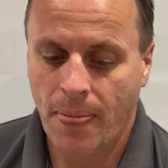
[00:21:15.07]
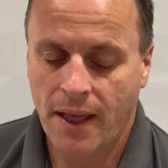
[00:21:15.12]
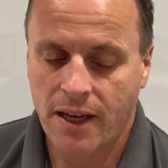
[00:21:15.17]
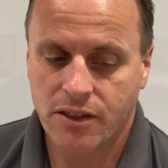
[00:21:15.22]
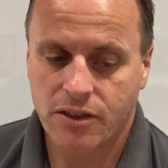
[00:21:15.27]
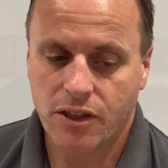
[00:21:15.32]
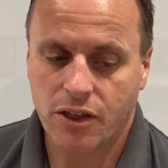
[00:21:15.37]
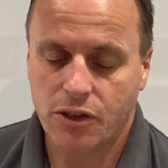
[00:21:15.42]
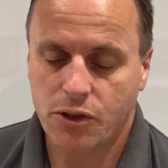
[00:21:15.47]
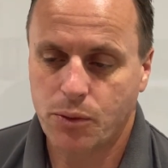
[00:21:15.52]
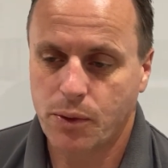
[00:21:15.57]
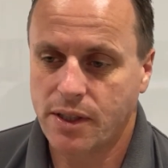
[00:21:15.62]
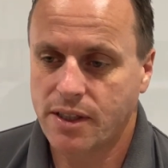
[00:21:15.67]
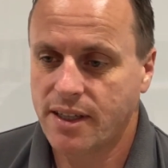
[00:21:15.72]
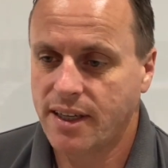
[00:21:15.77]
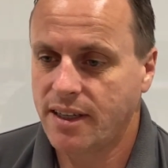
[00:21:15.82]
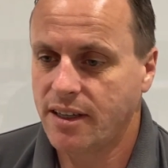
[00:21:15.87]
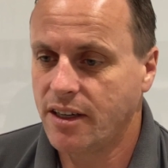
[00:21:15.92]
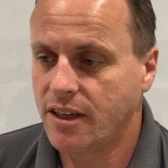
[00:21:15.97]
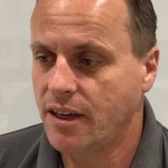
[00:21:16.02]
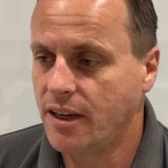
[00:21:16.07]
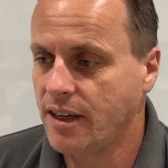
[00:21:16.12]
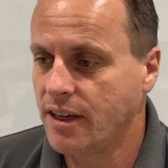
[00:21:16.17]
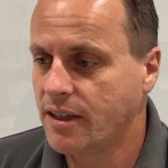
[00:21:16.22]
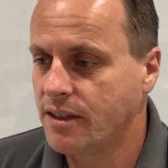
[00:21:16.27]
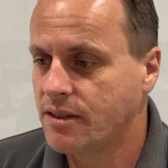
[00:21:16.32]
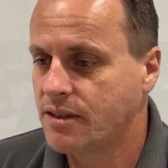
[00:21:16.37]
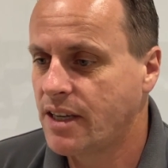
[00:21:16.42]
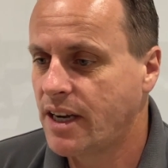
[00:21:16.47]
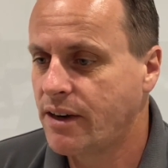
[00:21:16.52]
So as we said
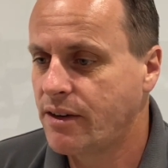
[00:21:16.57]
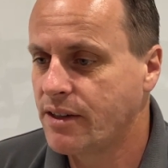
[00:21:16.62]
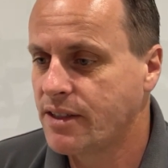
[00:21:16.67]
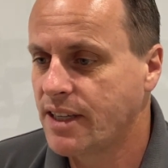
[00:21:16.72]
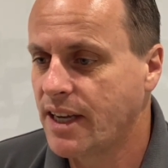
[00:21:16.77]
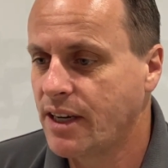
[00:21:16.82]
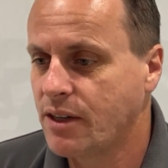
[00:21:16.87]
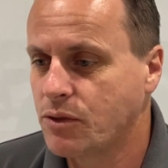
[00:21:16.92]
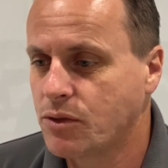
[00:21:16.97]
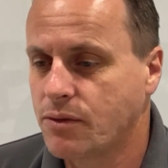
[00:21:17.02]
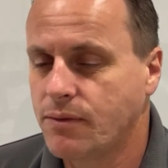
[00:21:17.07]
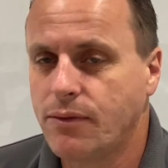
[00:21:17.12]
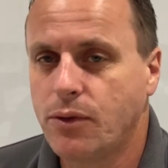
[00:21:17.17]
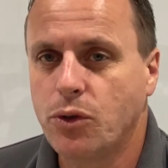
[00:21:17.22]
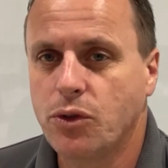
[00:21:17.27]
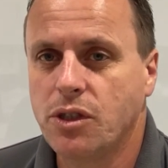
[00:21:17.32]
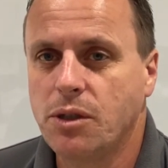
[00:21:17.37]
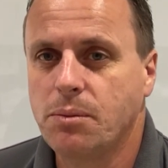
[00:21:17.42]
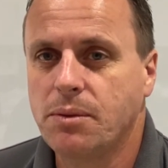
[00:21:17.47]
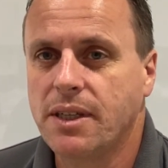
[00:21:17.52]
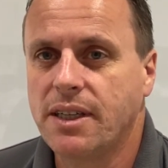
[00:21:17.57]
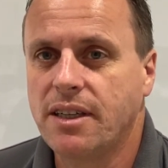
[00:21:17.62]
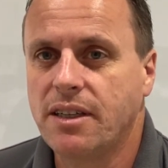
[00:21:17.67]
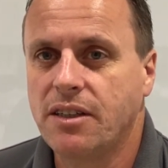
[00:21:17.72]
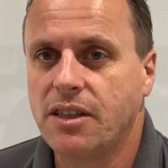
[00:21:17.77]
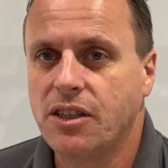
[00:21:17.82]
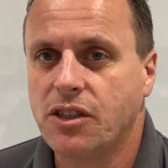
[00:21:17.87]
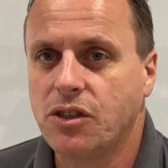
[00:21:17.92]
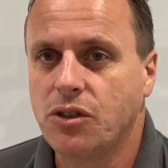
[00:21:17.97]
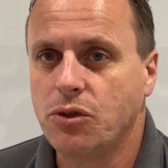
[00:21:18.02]
earlier, terrace house, 40%
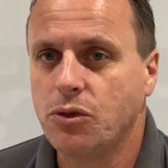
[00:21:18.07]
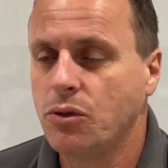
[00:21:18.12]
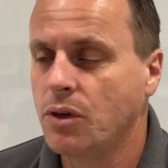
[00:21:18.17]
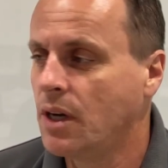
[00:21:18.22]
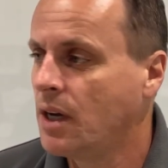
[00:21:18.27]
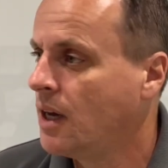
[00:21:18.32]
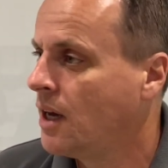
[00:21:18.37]
additional,